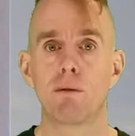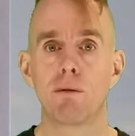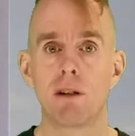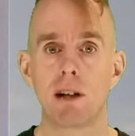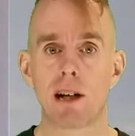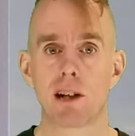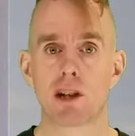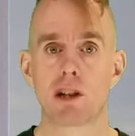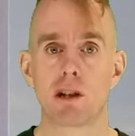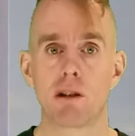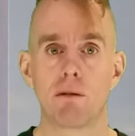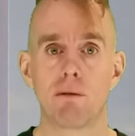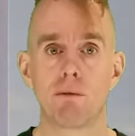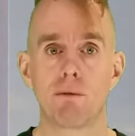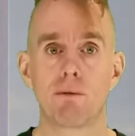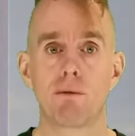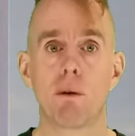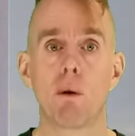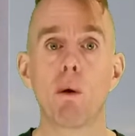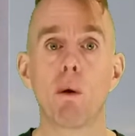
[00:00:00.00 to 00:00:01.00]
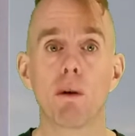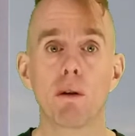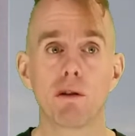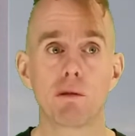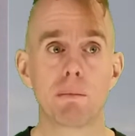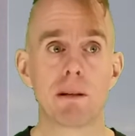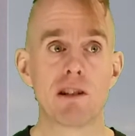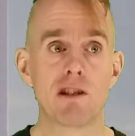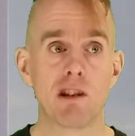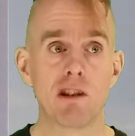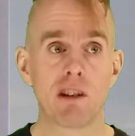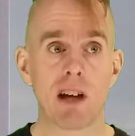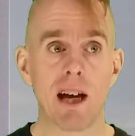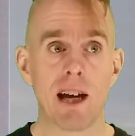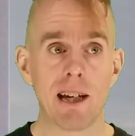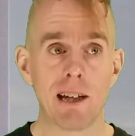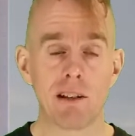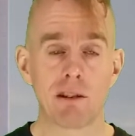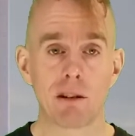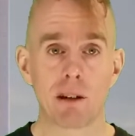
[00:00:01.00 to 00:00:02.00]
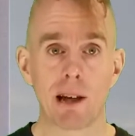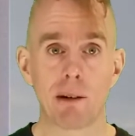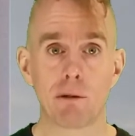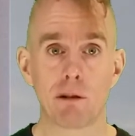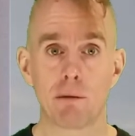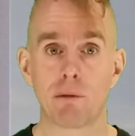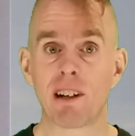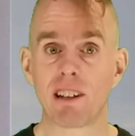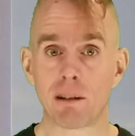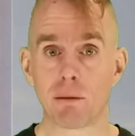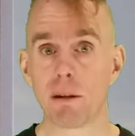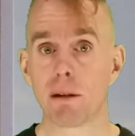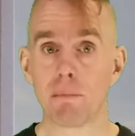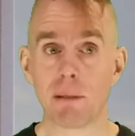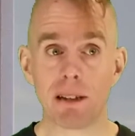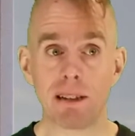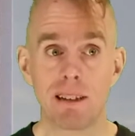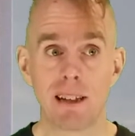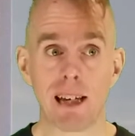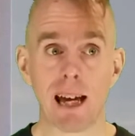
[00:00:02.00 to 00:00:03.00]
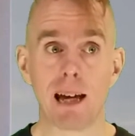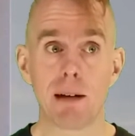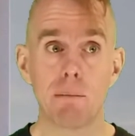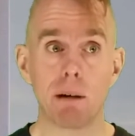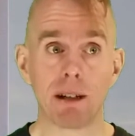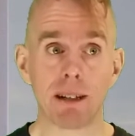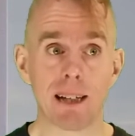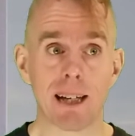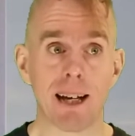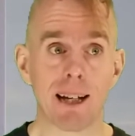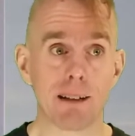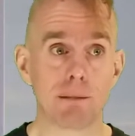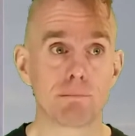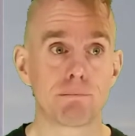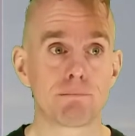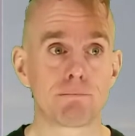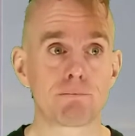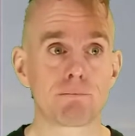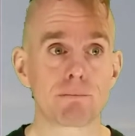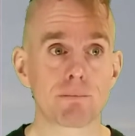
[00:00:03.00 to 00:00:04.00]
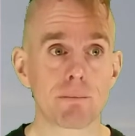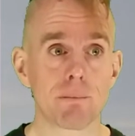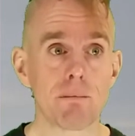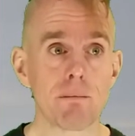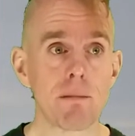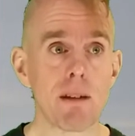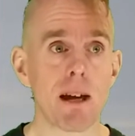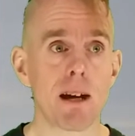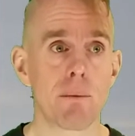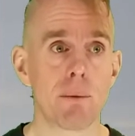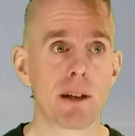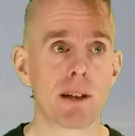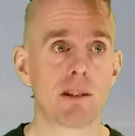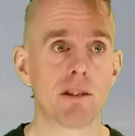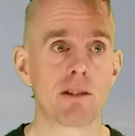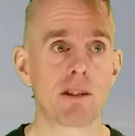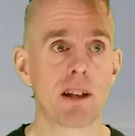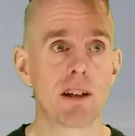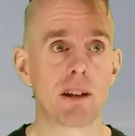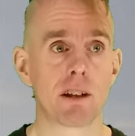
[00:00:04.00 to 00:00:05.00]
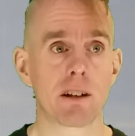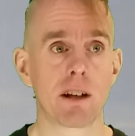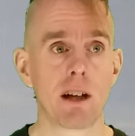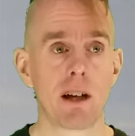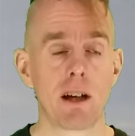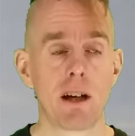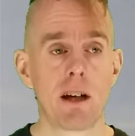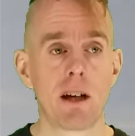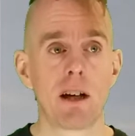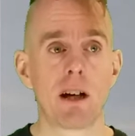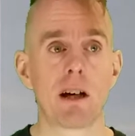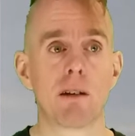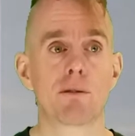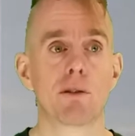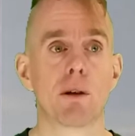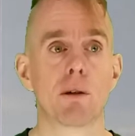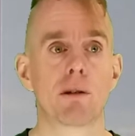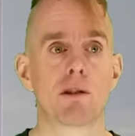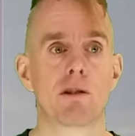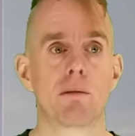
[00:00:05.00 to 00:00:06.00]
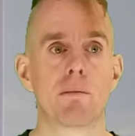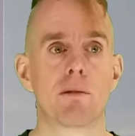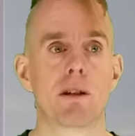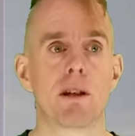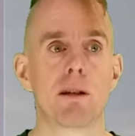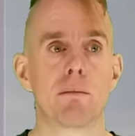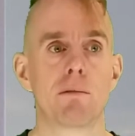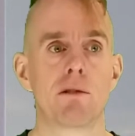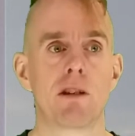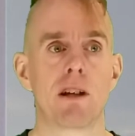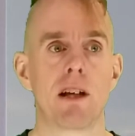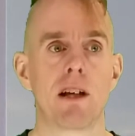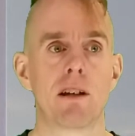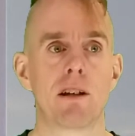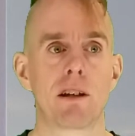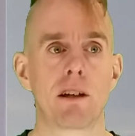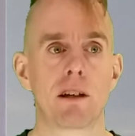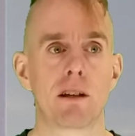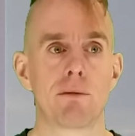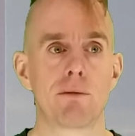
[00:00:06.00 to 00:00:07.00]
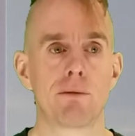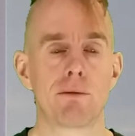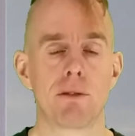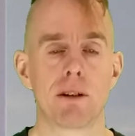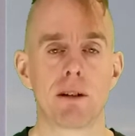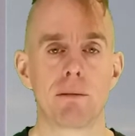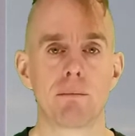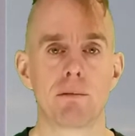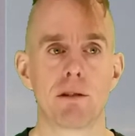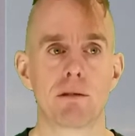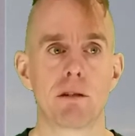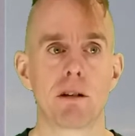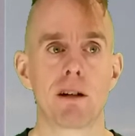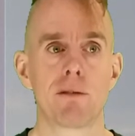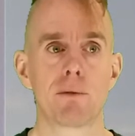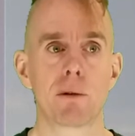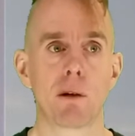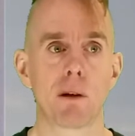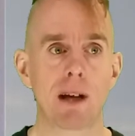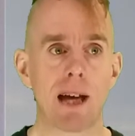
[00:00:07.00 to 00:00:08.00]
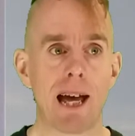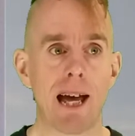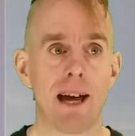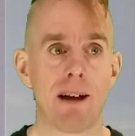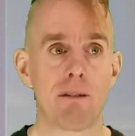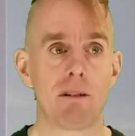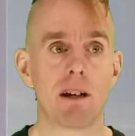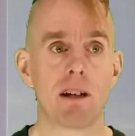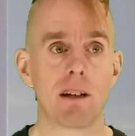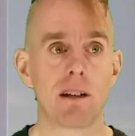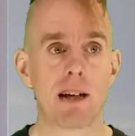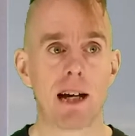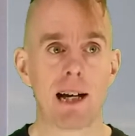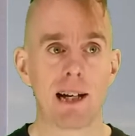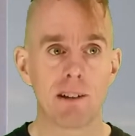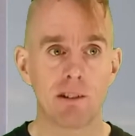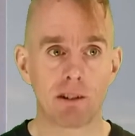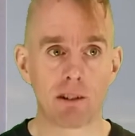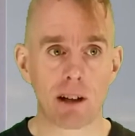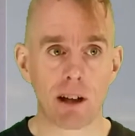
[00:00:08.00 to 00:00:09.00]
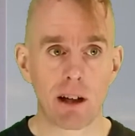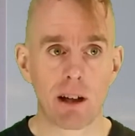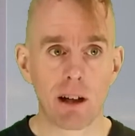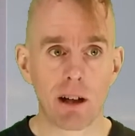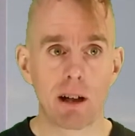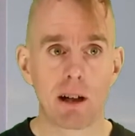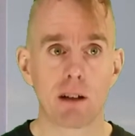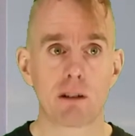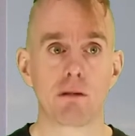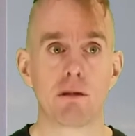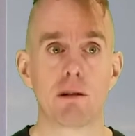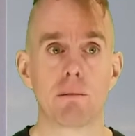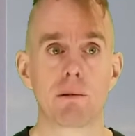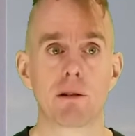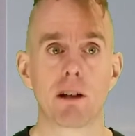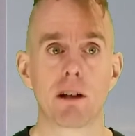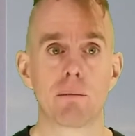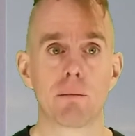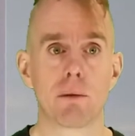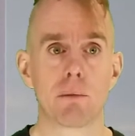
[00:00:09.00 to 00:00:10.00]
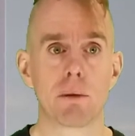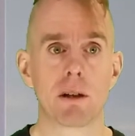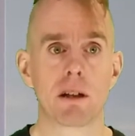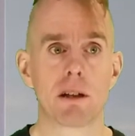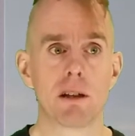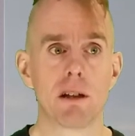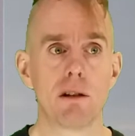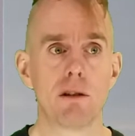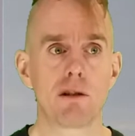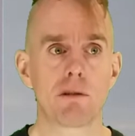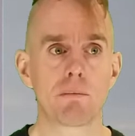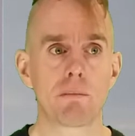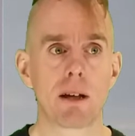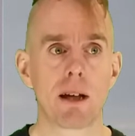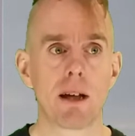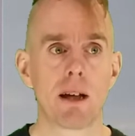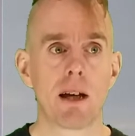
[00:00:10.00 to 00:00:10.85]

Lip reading: of reaction for species A, so that would effectively be dA by dL. And we can see that I've got some terms here that I've derived. We've got area as a group term that we can use.